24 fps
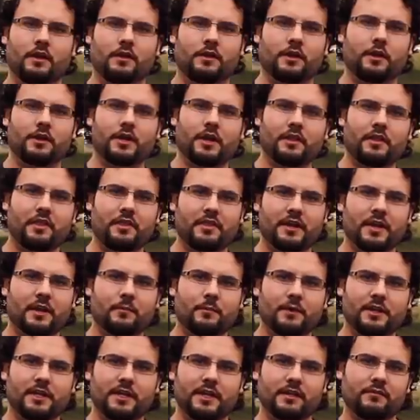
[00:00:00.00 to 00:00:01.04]
Now another thing
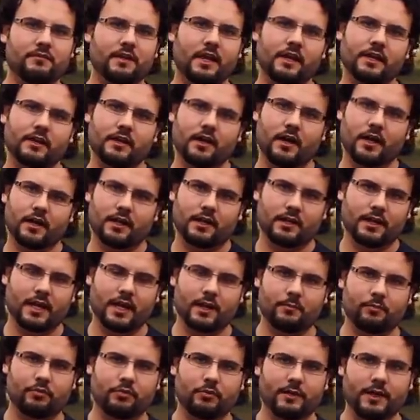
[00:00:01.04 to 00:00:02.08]
I'm going to give Nikon a
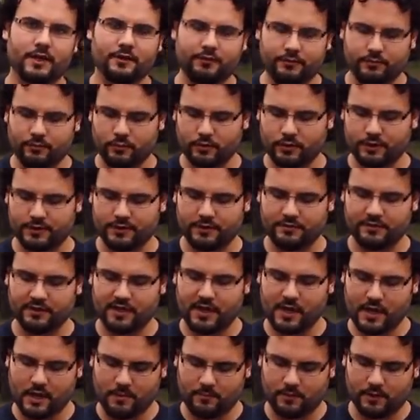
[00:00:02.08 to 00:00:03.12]
lot of praise for in this
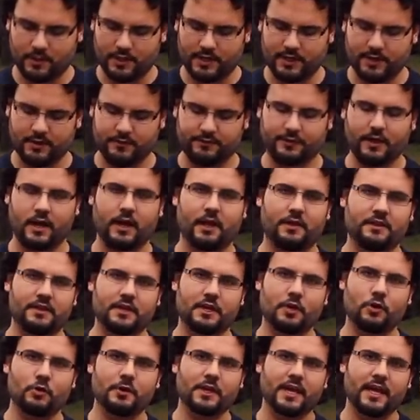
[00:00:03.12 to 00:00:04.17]
camera is uh,
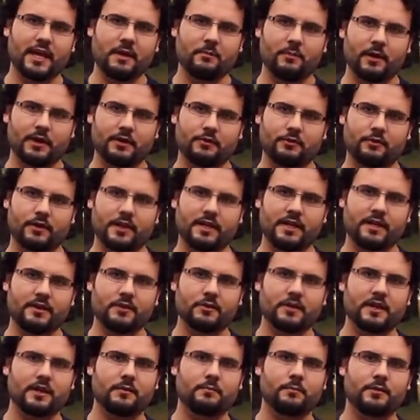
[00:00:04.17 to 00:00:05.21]
the OK button right
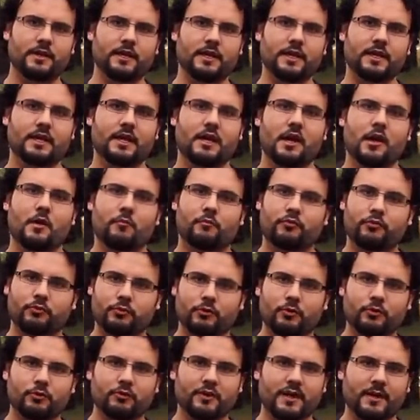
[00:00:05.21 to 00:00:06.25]
here can be
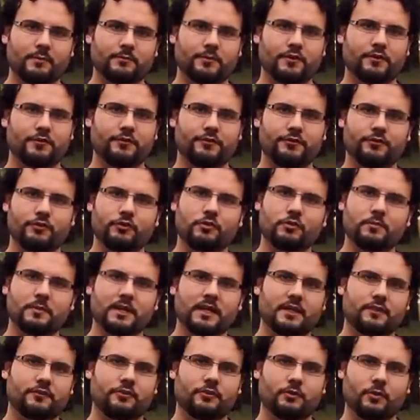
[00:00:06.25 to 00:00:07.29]
programmed to zoom
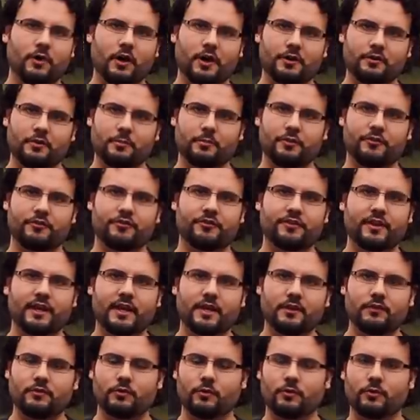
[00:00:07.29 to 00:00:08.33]
in to
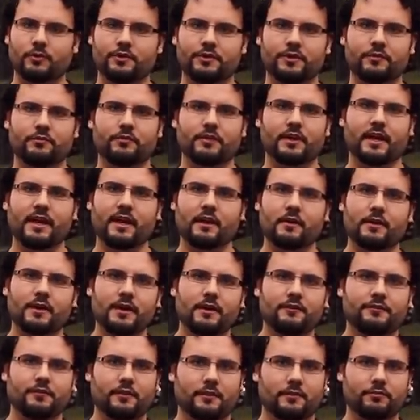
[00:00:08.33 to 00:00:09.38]
100% or different
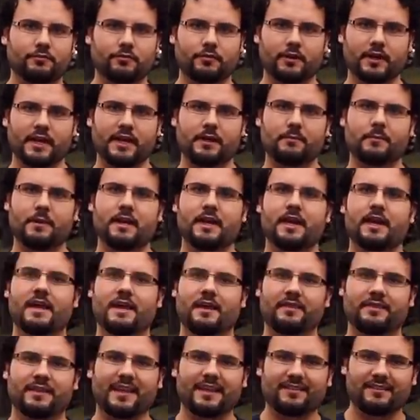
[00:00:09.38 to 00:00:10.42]
areas of the frame.
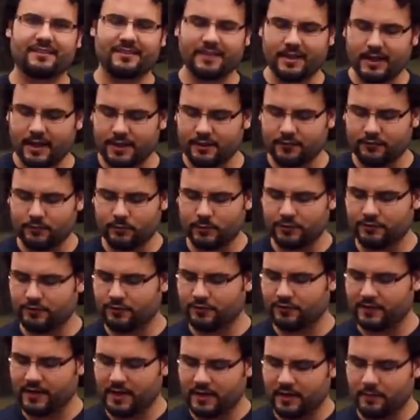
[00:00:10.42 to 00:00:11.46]
That's nice once
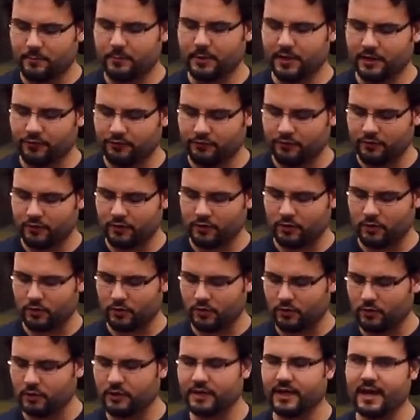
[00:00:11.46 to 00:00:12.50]
you take a picture and go
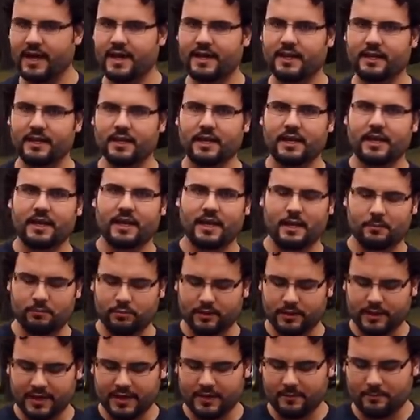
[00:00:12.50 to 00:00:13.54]
to look at it and
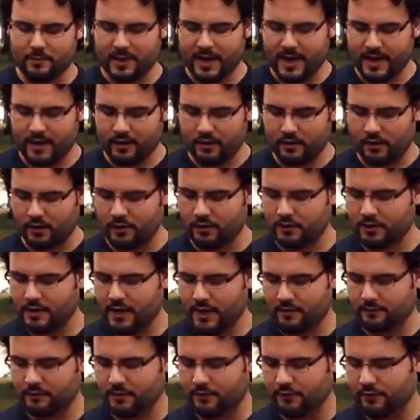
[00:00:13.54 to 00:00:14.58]
play it back. All you
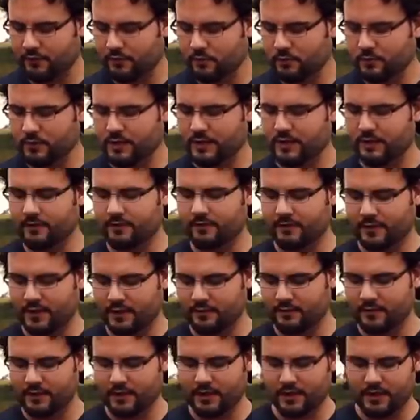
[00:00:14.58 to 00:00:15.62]
have to do is
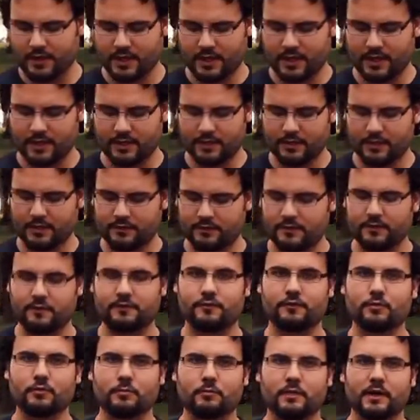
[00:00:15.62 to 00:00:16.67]
hit the, uh, hit the
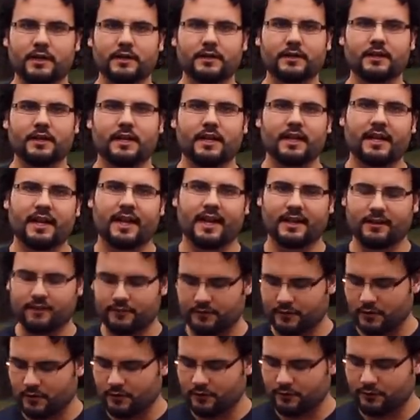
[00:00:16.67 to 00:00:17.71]
zoom button and
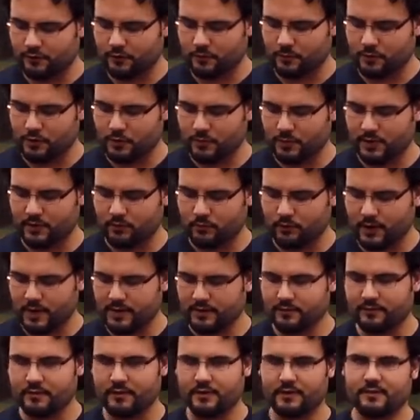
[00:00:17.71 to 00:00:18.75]
it's going to zoom you in
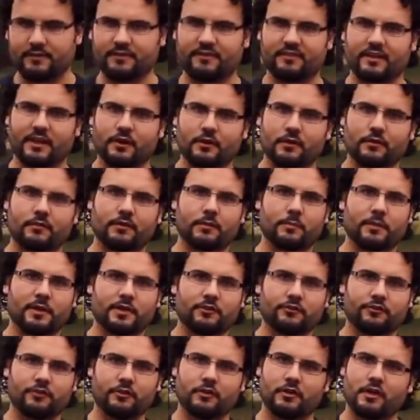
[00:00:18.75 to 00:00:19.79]
right into the center of the
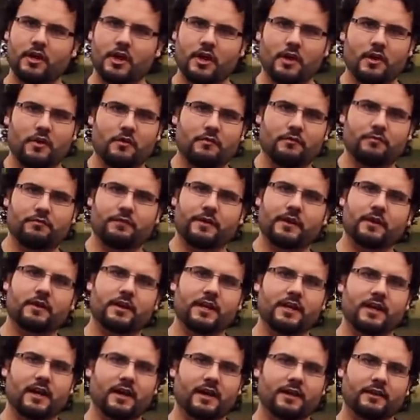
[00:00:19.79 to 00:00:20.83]
picture.
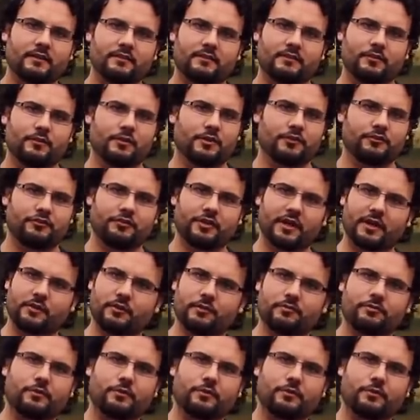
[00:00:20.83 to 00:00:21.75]
Very nice. You can check your